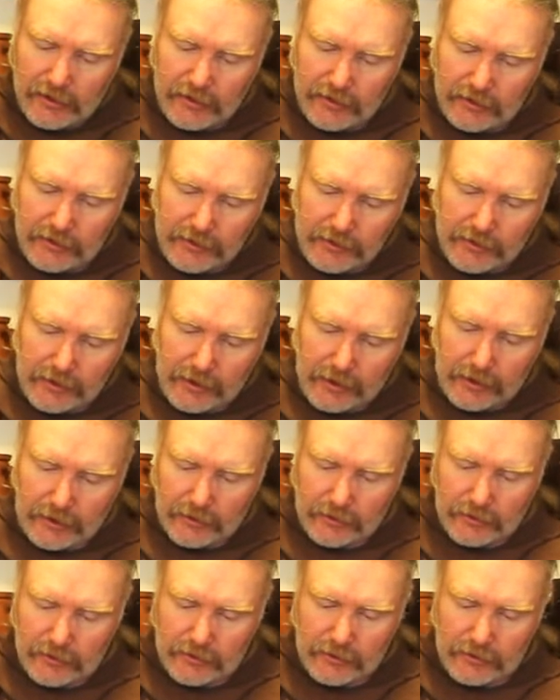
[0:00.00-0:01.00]
and this
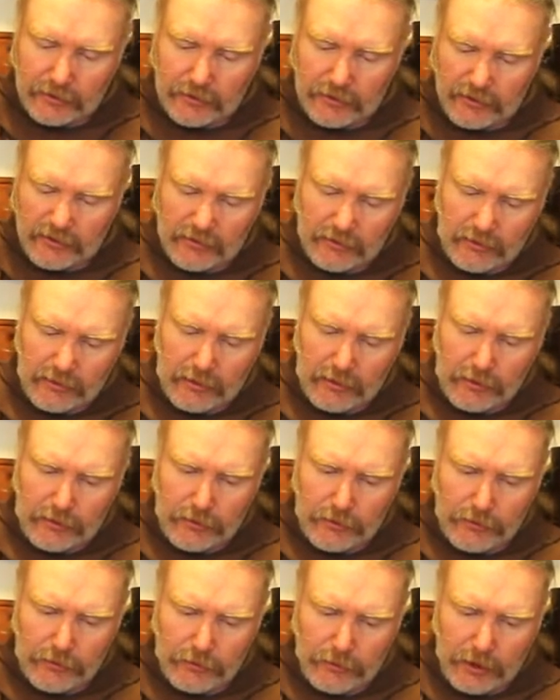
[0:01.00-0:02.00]
takes
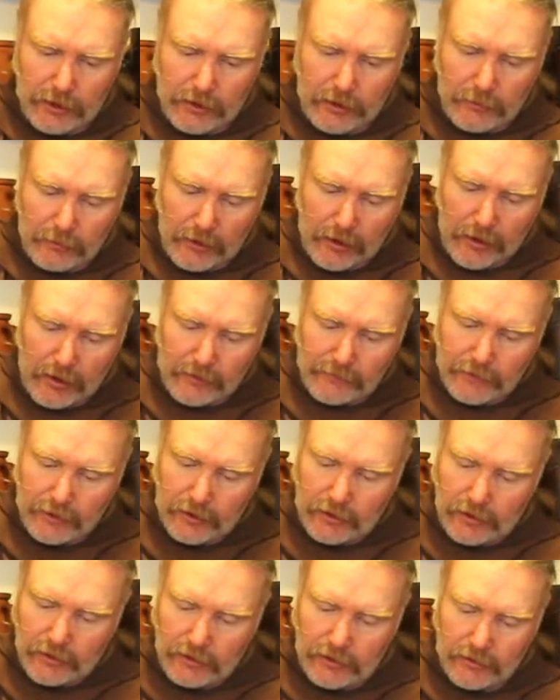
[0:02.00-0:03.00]
the better part of
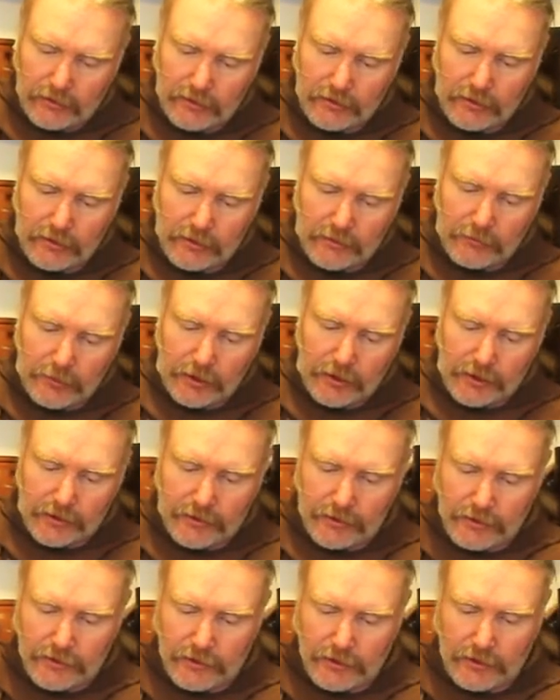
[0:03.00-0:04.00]
a
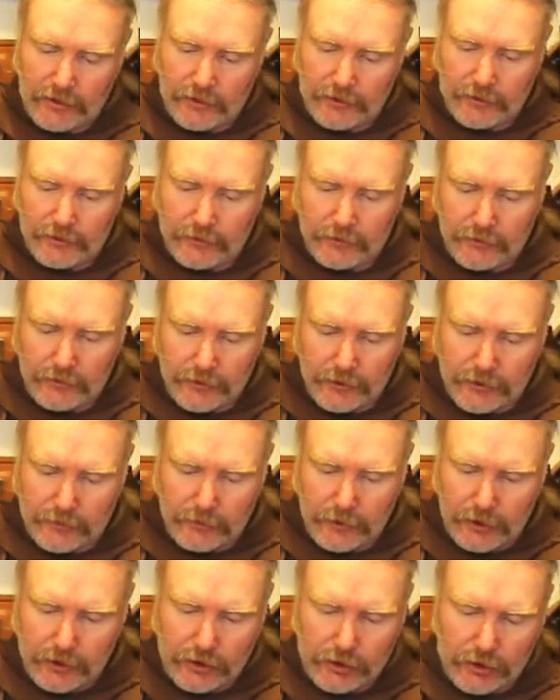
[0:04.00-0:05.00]
box of salt to do this
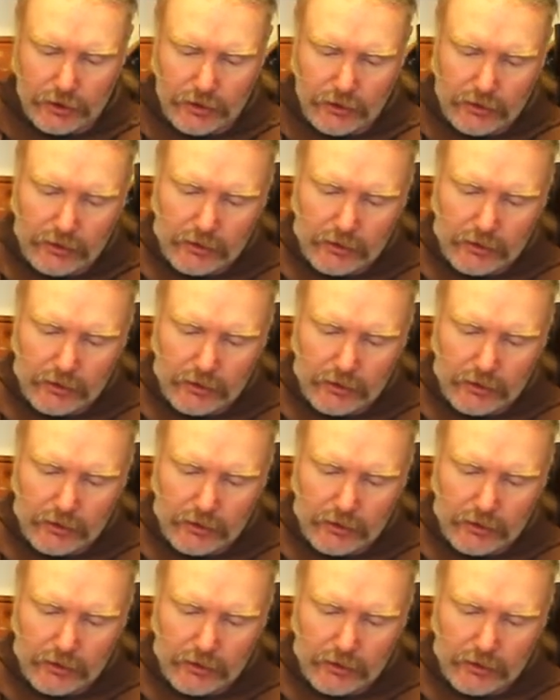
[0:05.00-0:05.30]
much.